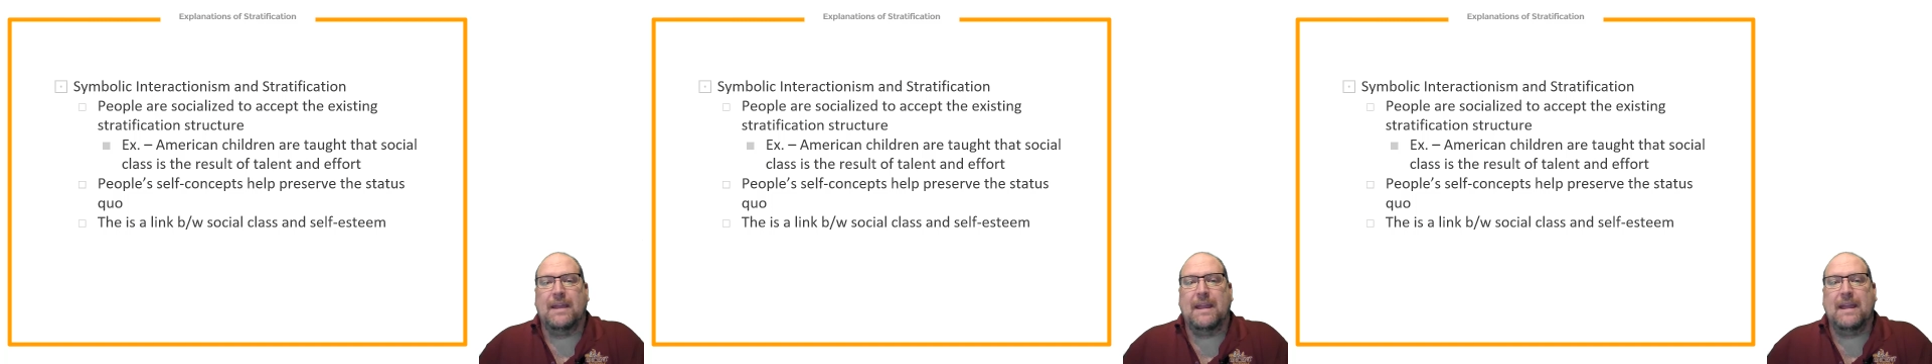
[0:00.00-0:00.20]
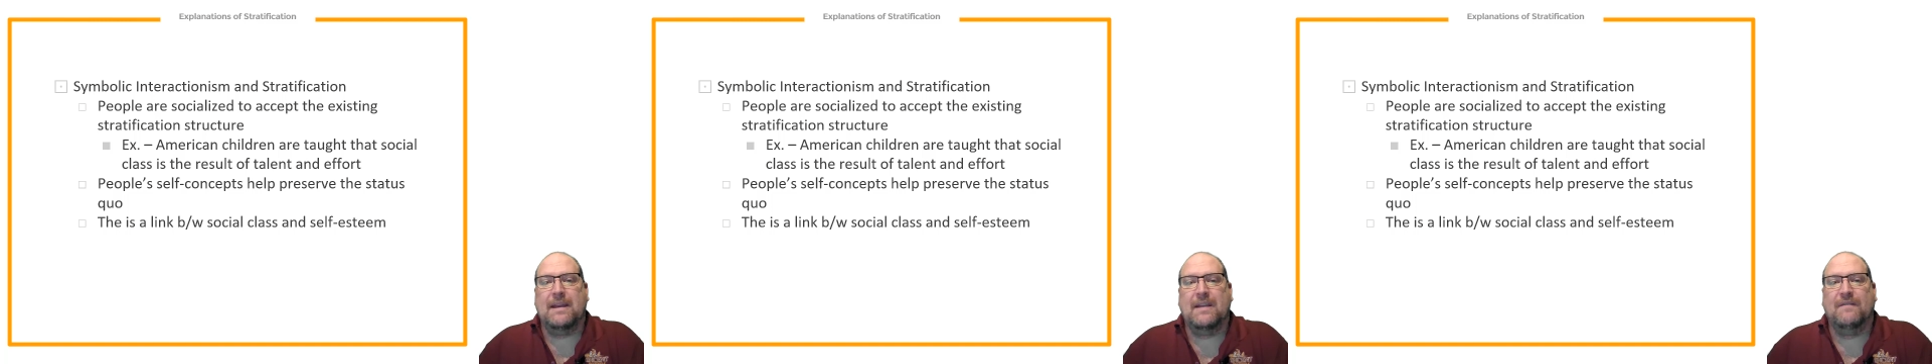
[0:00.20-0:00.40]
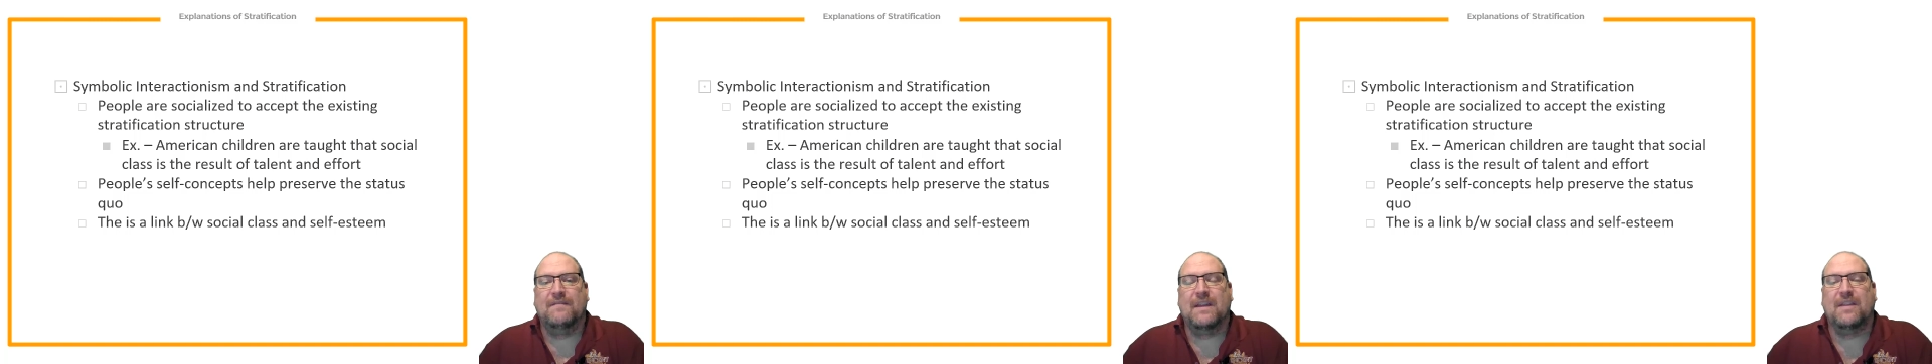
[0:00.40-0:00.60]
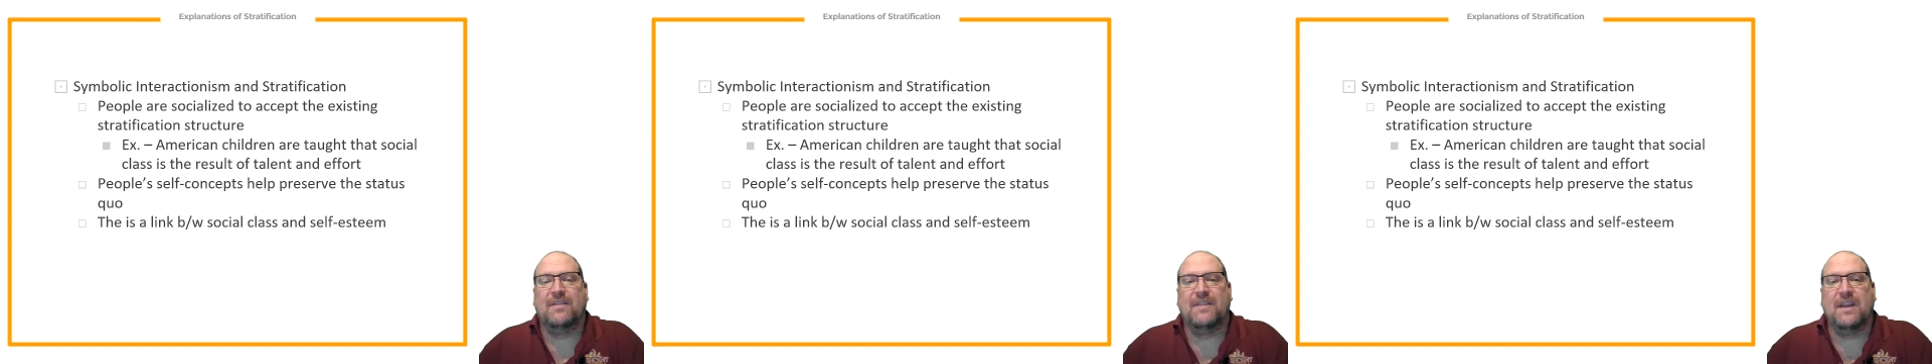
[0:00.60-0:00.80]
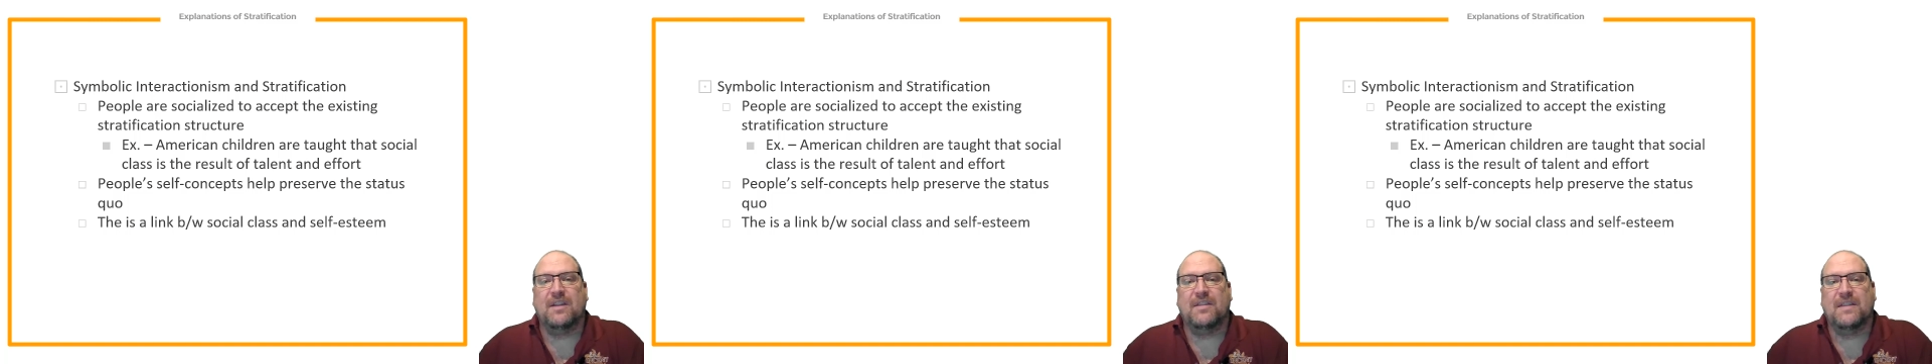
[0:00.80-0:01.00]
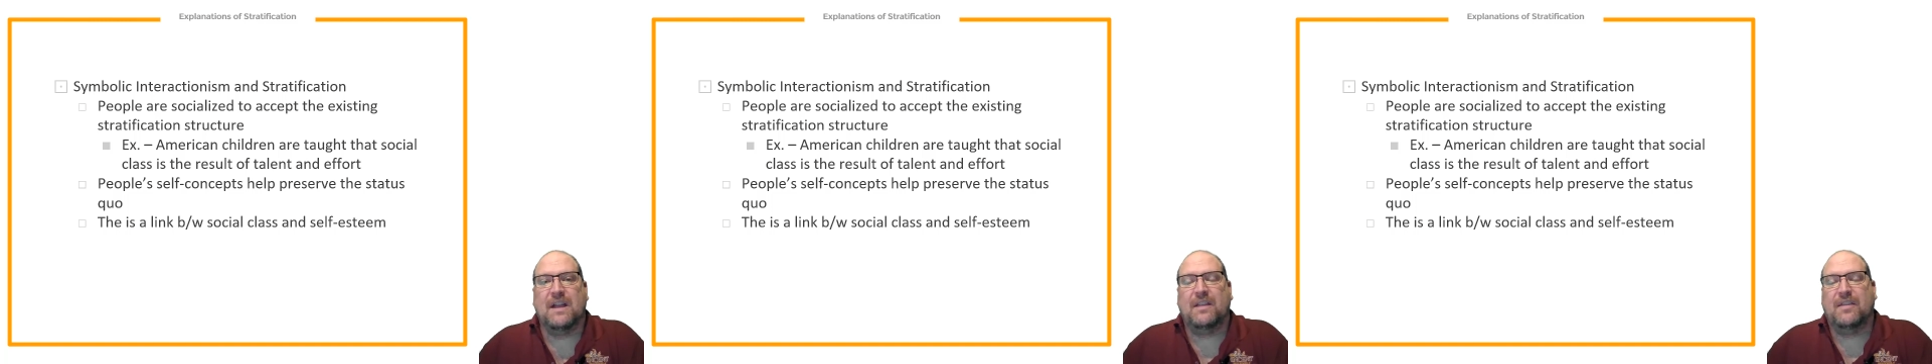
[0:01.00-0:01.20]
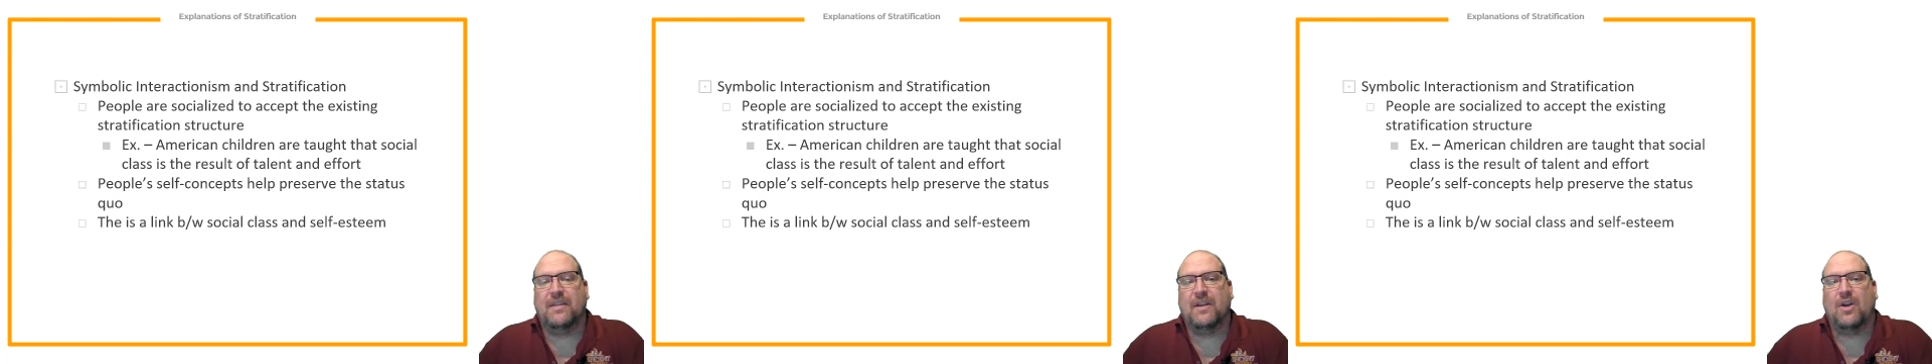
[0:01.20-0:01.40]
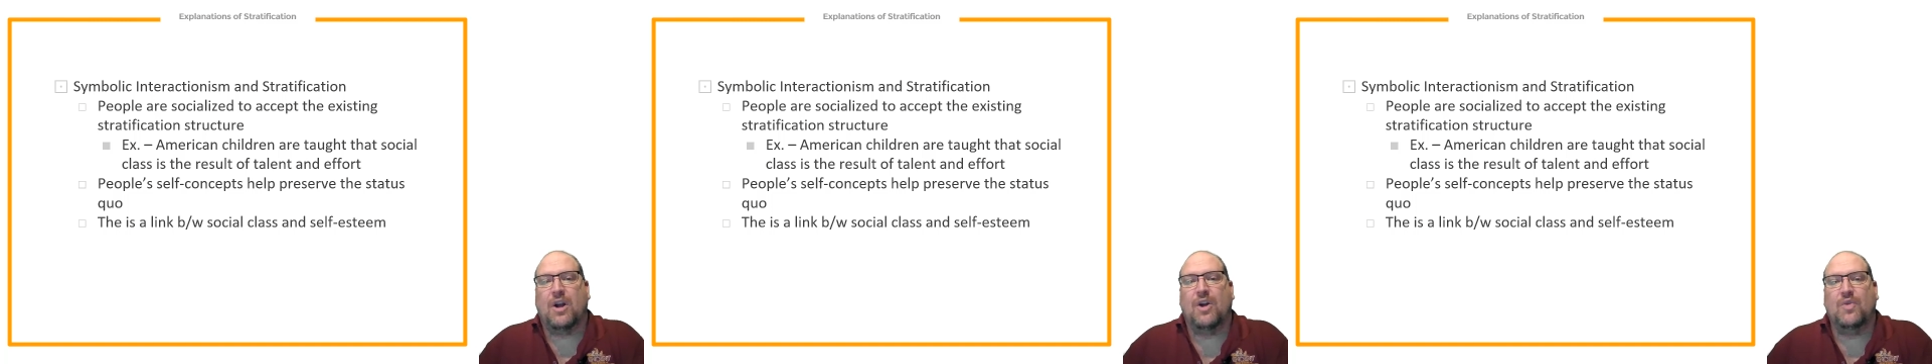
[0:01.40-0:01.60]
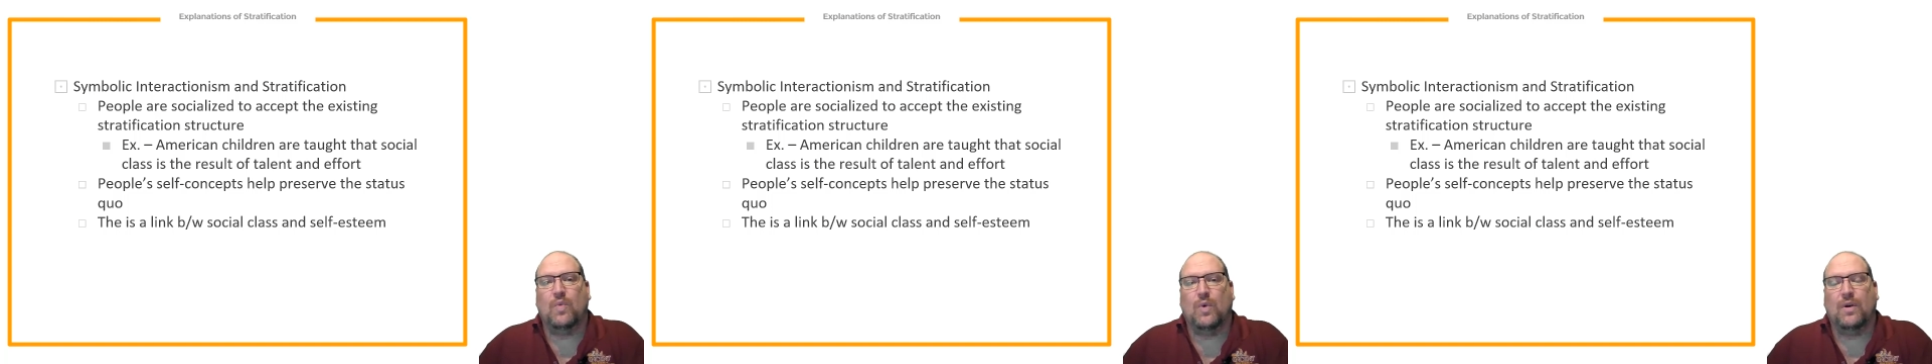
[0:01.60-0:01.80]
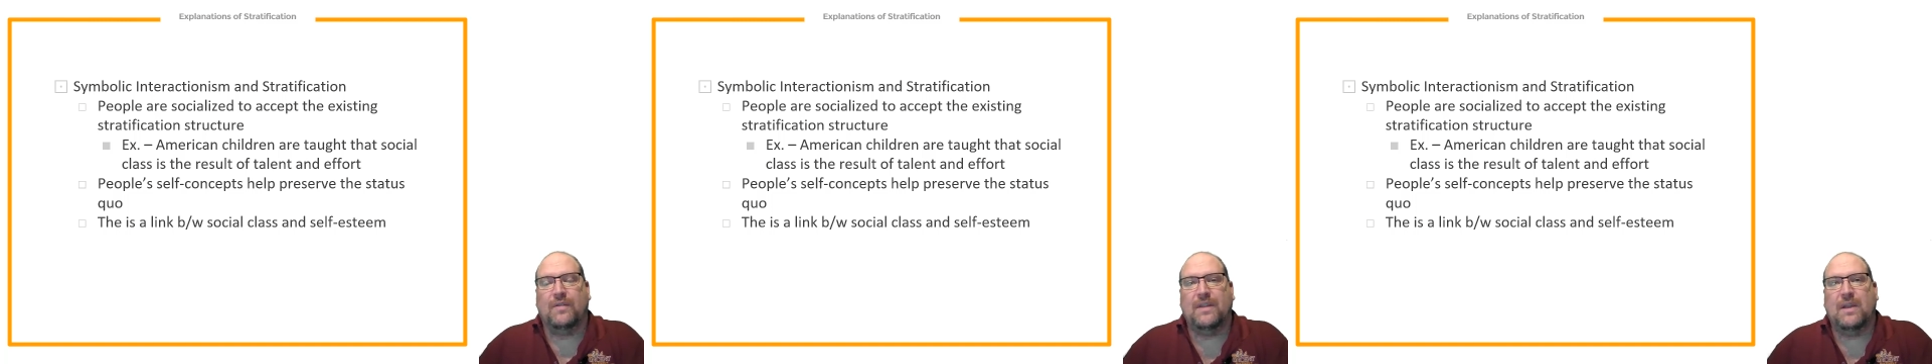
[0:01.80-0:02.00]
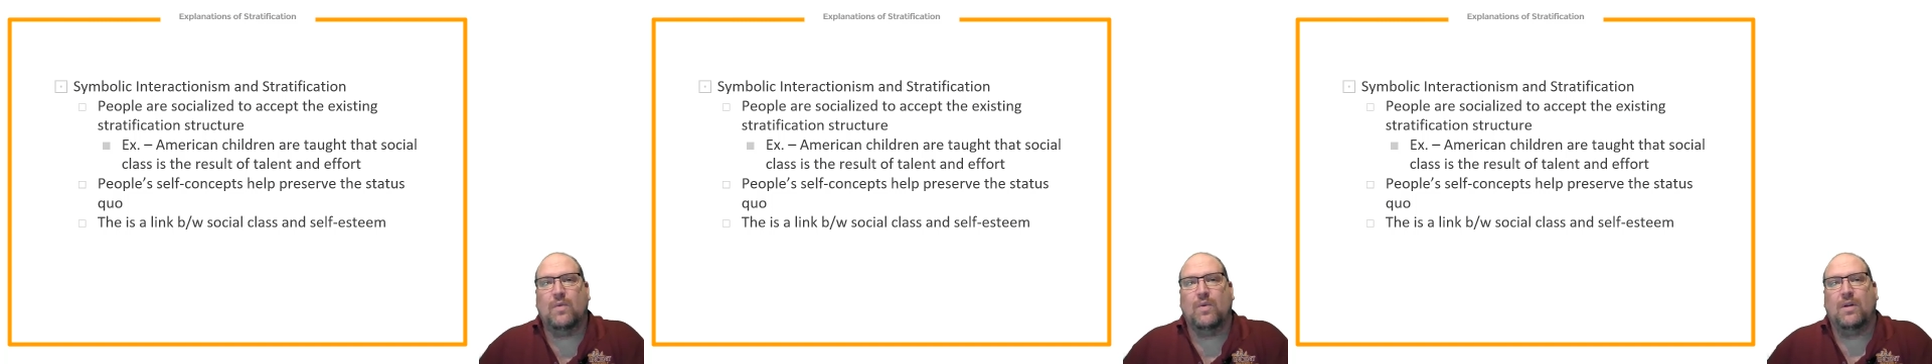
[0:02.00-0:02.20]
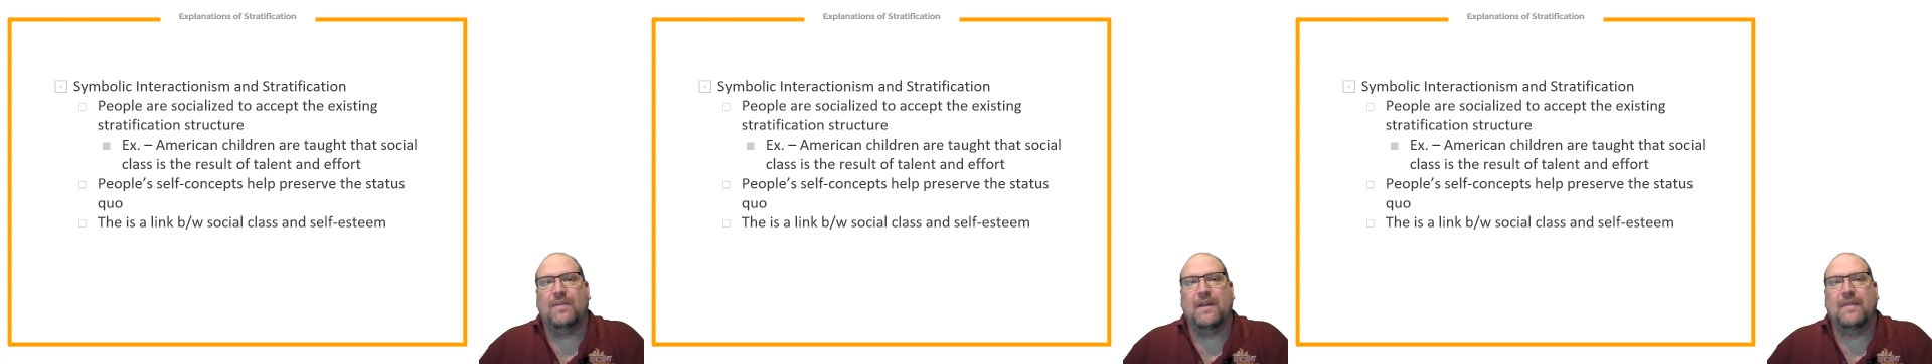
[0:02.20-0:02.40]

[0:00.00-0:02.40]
And if they think that they're unworthy, well,